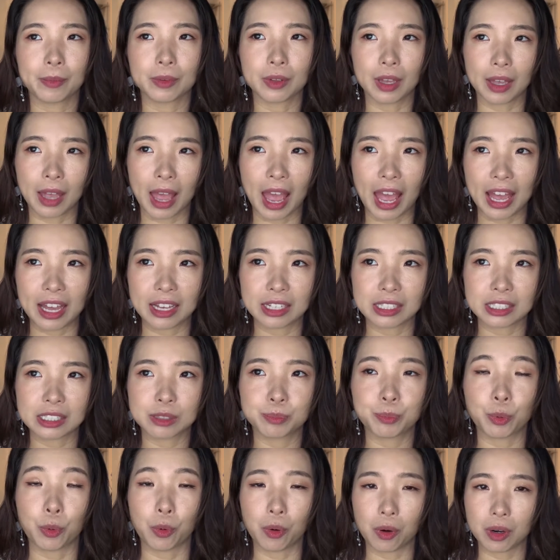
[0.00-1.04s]
has
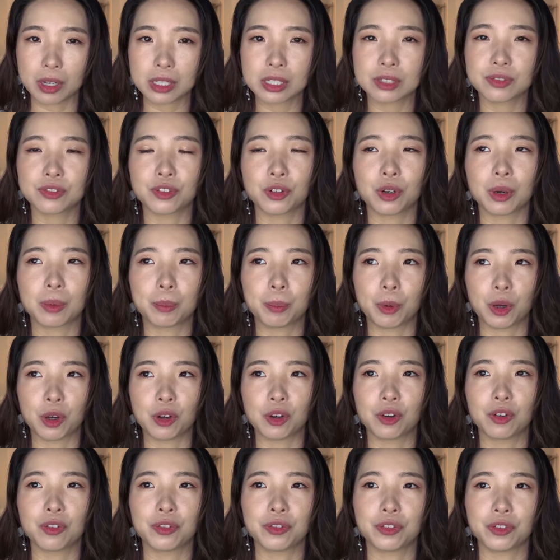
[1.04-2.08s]
boards for
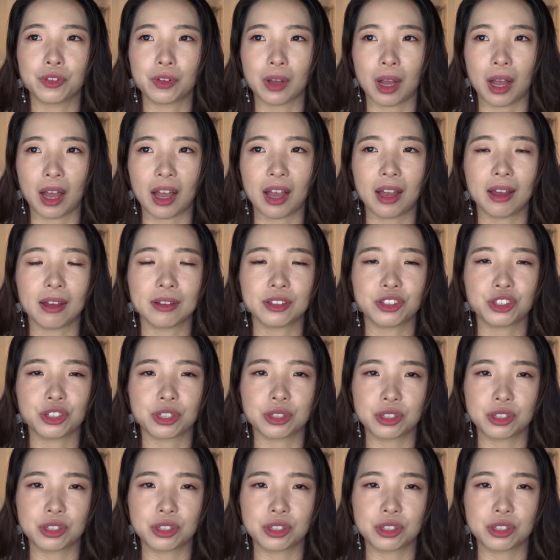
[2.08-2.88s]
both uh,